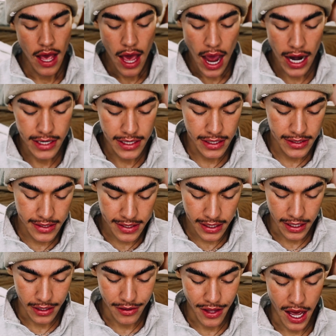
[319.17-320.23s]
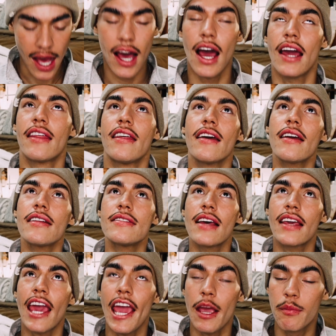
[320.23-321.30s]
I did see that I think it's
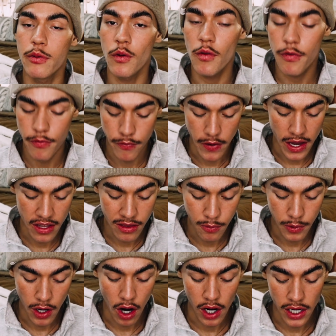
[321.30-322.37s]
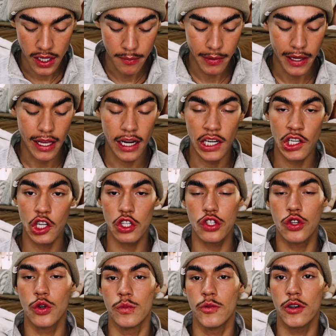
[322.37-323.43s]
like April 5th, we are gonna be getting
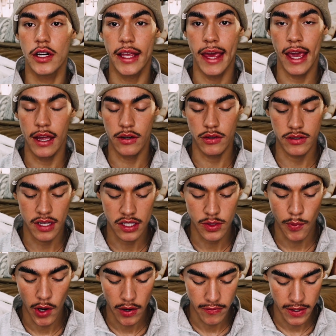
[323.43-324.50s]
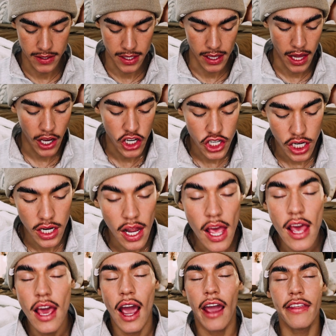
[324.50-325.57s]
2 more candles. That's a part of this collection.
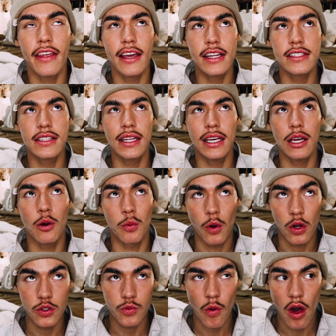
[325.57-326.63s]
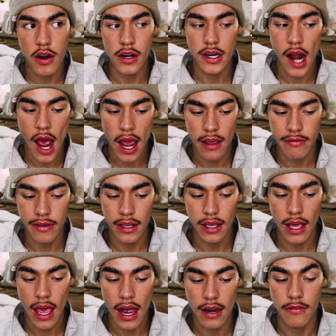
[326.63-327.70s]
I think it's the rose water and
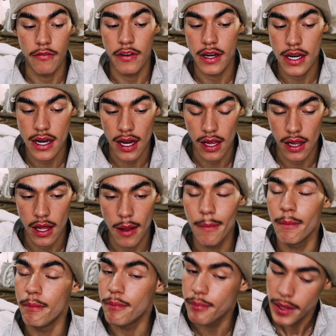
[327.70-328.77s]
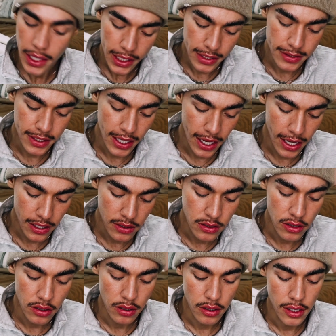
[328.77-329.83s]
ivy and vanilla bean
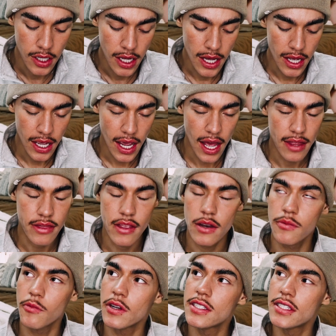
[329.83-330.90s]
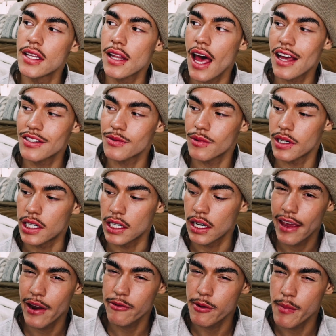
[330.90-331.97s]
candle, and then what's the last one?
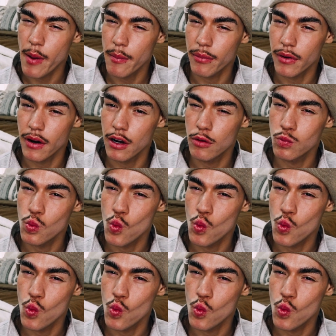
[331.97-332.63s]
Can't remember.